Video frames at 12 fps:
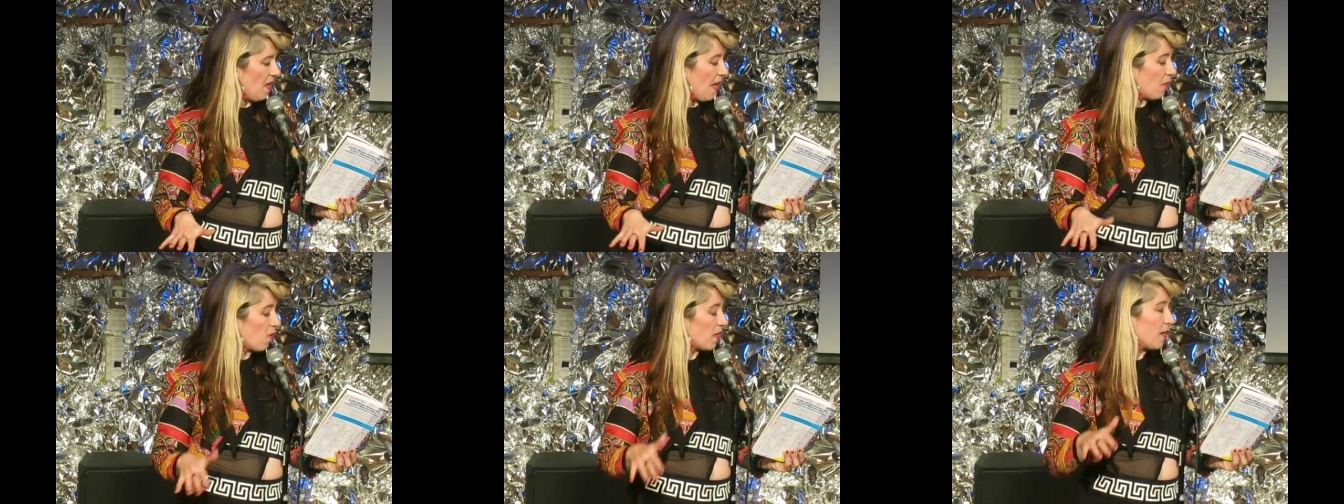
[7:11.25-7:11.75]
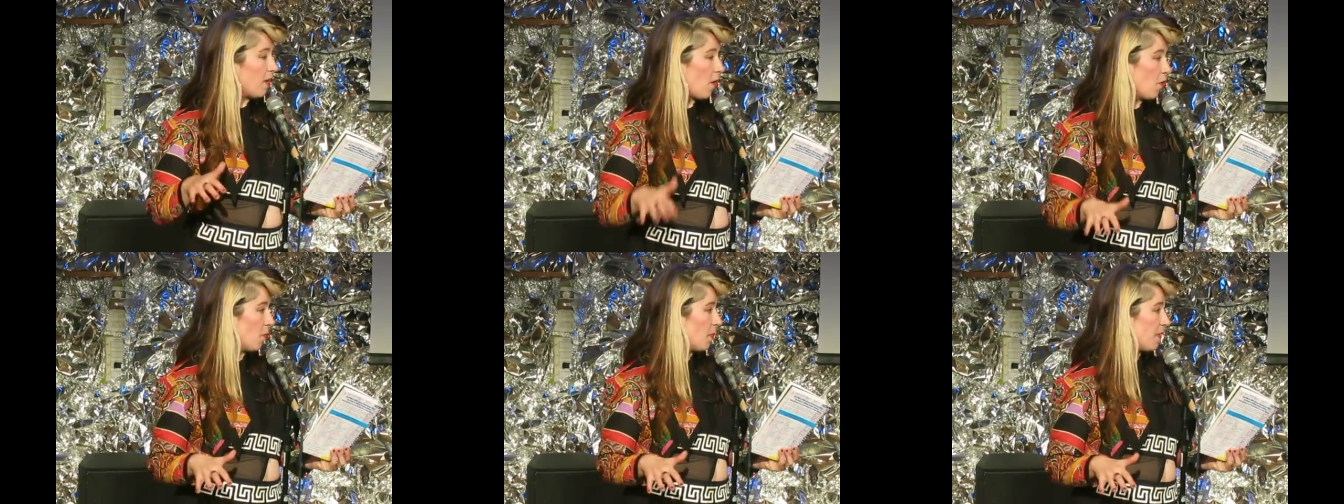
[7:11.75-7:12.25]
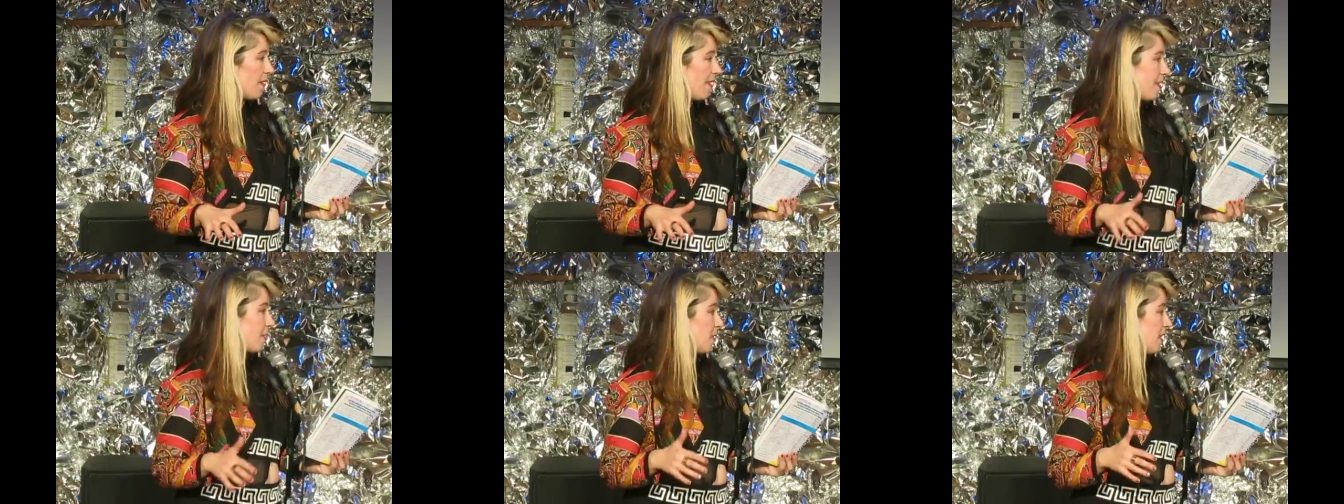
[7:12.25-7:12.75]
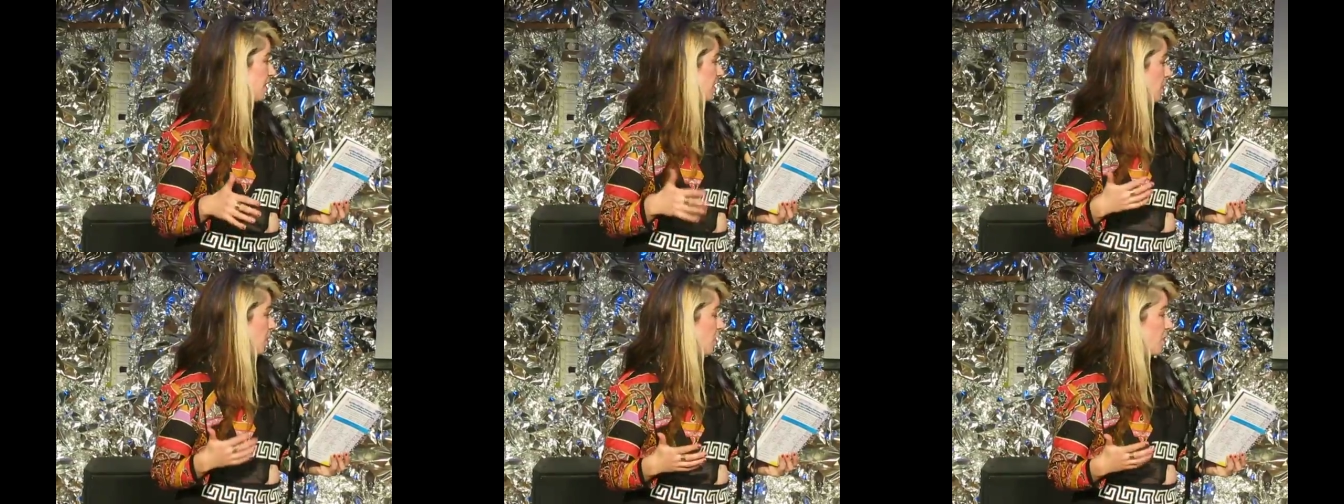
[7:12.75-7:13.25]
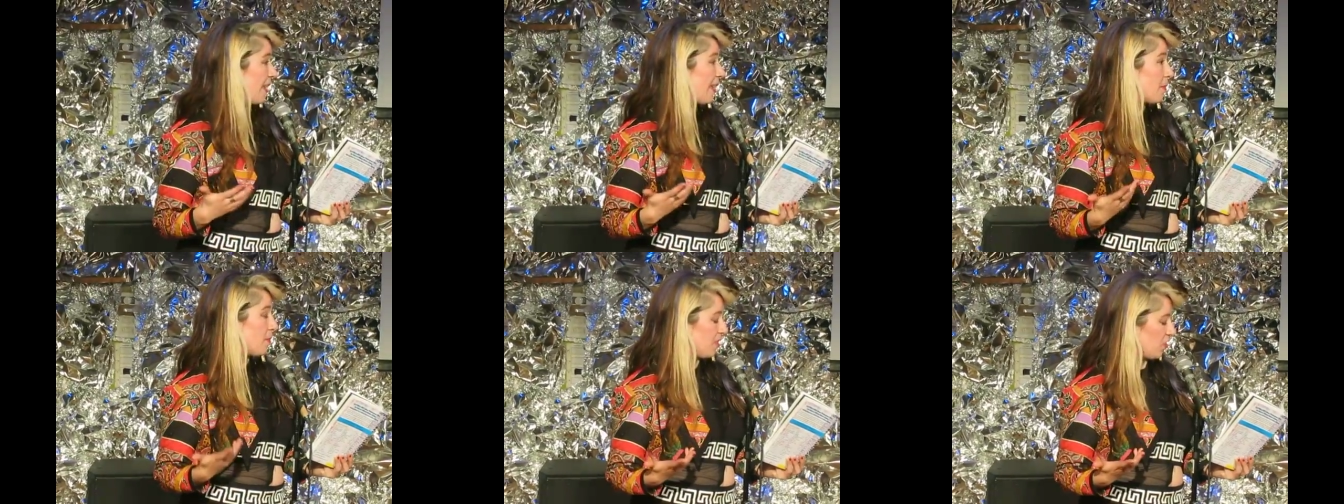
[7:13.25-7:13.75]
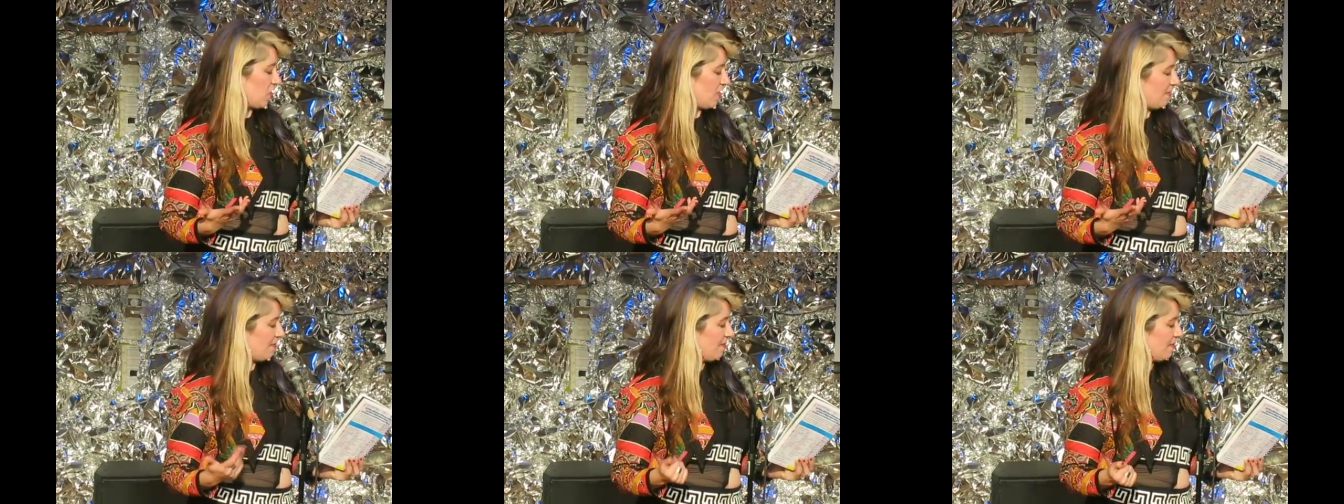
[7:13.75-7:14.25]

I wanted hope and a place to put my ambition.